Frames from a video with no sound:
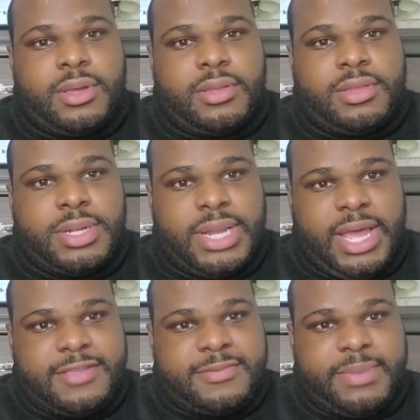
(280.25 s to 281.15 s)
The
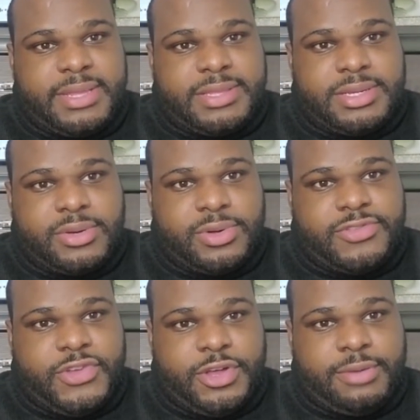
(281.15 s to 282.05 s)
last method I want to
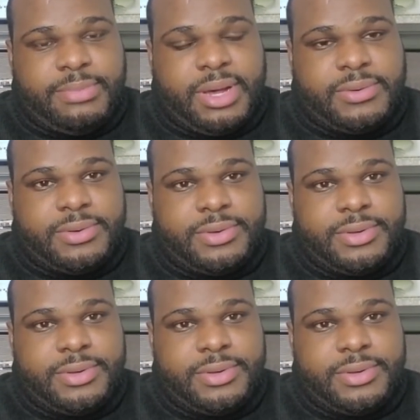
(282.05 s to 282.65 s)
talk about